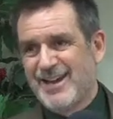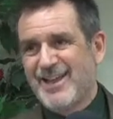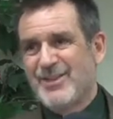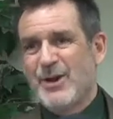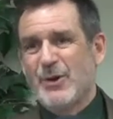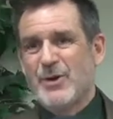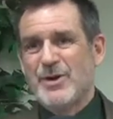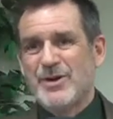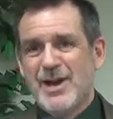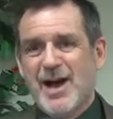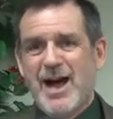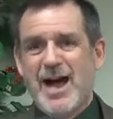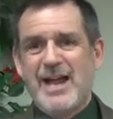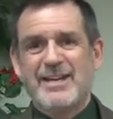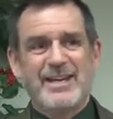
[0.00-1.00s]
They are
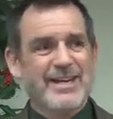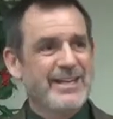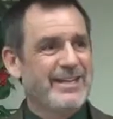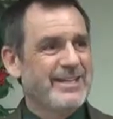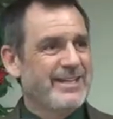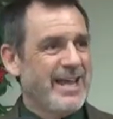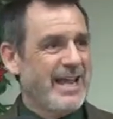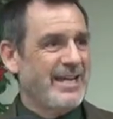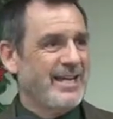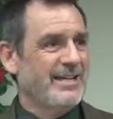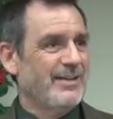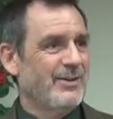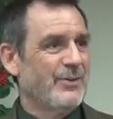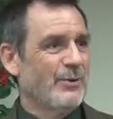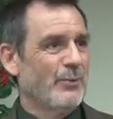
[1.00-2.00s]
not
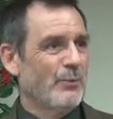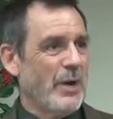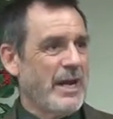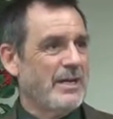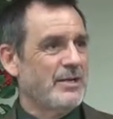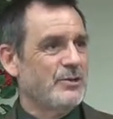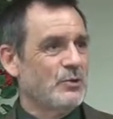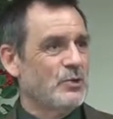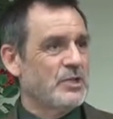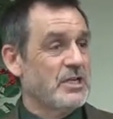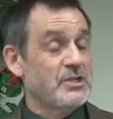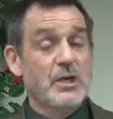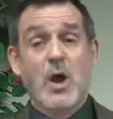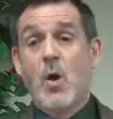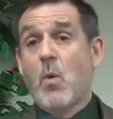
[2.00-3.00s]
getting the rain in due
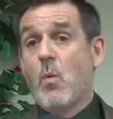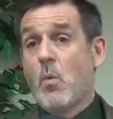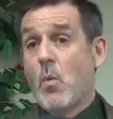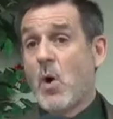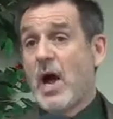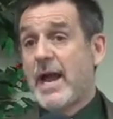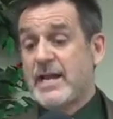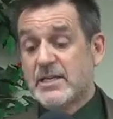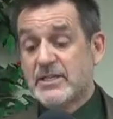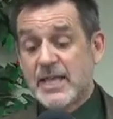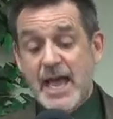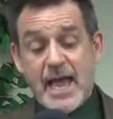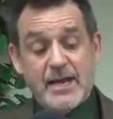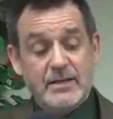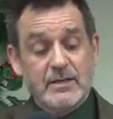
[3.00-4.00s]
season. Why is
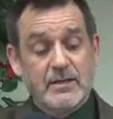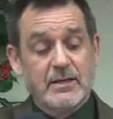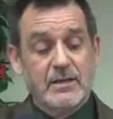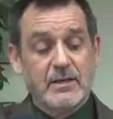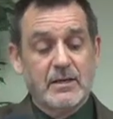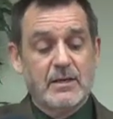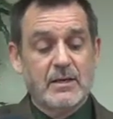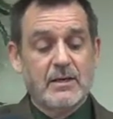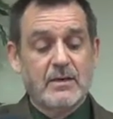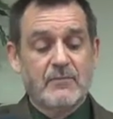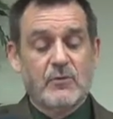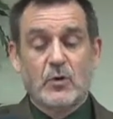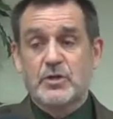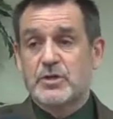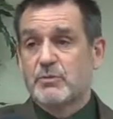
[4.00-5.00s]
that?
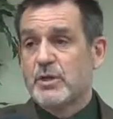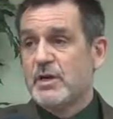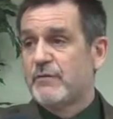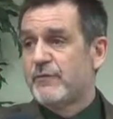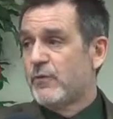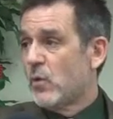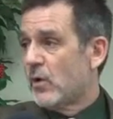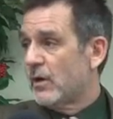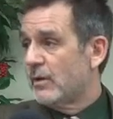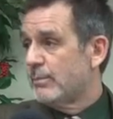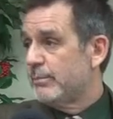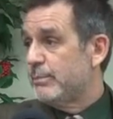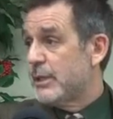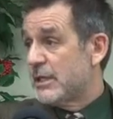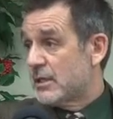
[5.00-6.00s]
Verse 3 and 4
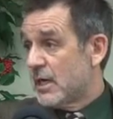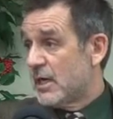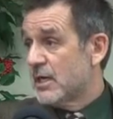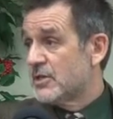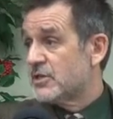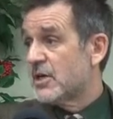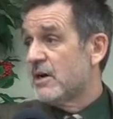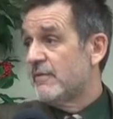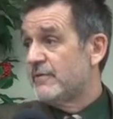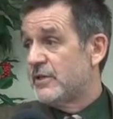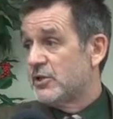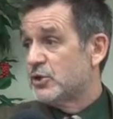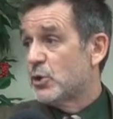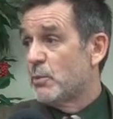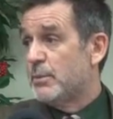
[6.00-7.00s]
because of
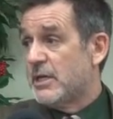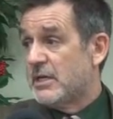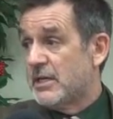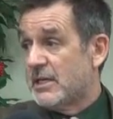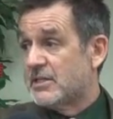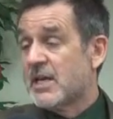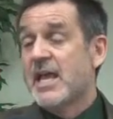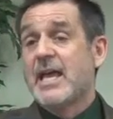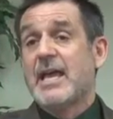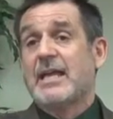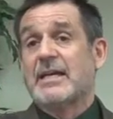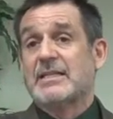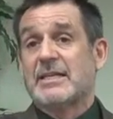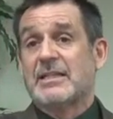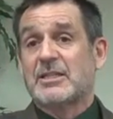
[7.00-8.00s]
disobedience, and
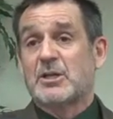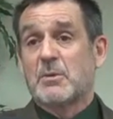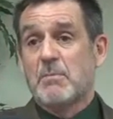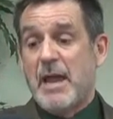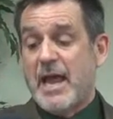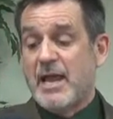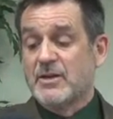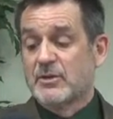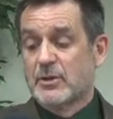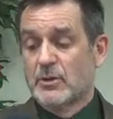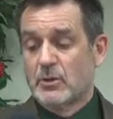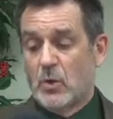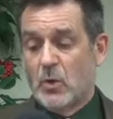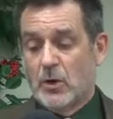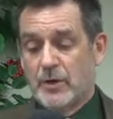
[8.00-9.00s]
it's at the command of the
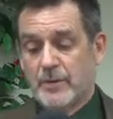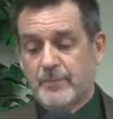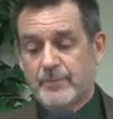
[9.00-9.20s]
Lord.